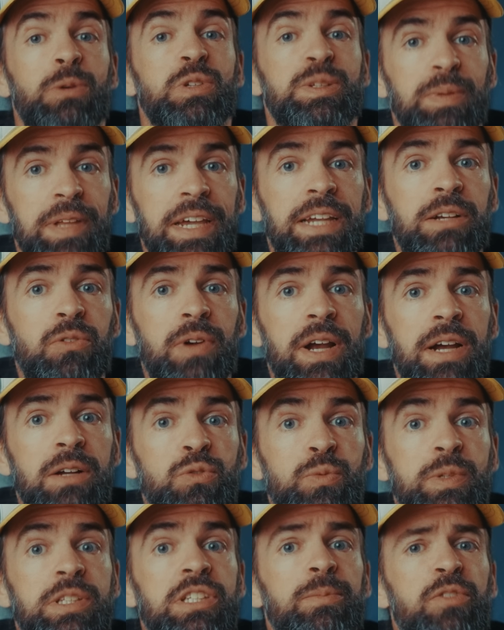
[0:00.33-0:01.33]
I was playing
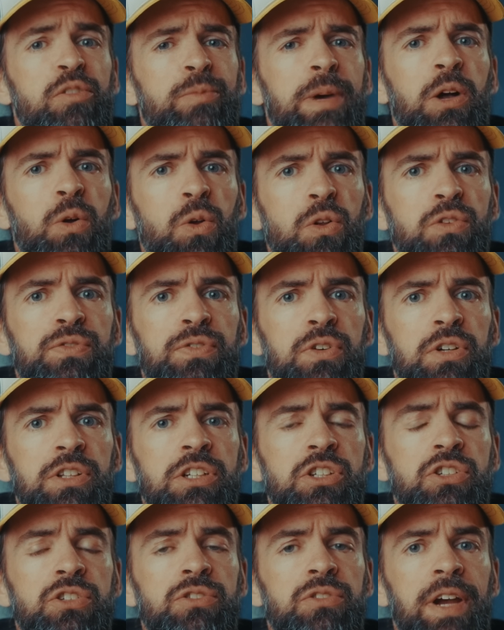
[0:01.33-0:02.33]
around with some of my old
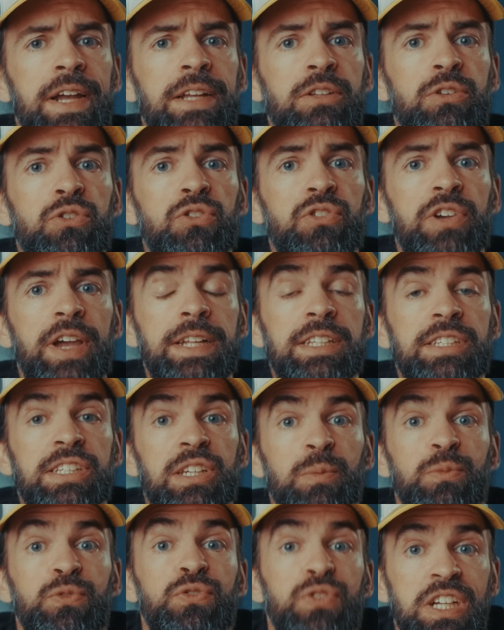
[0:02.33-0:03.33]
footage trying to create
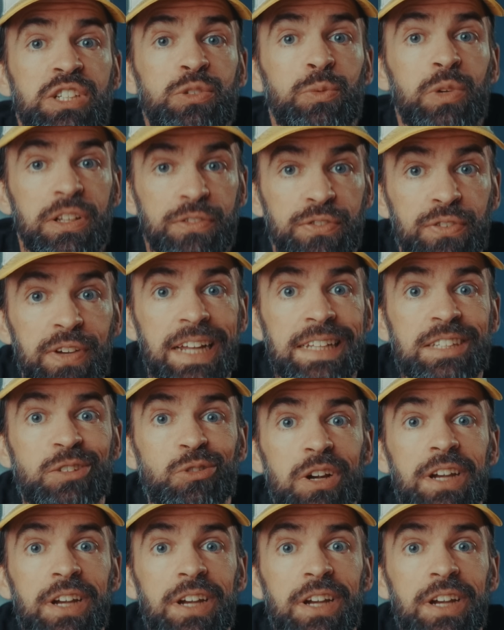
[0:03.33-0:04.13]
some visual effects,